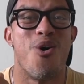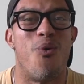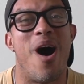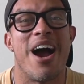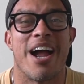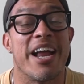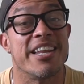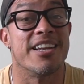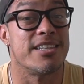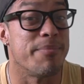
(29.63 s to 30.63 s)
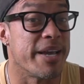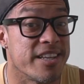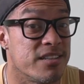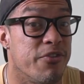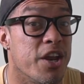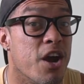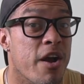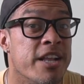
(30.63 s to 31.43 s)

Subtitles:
why I needed to make this video.